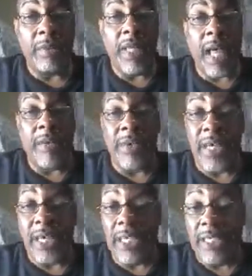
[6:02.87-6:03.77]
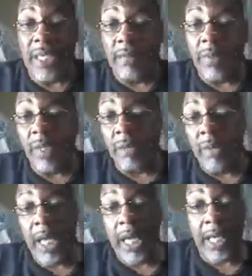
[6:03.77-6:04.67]
coming to Africa and attempting
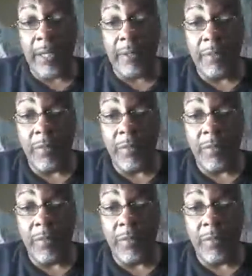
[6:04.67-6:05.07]
to make it,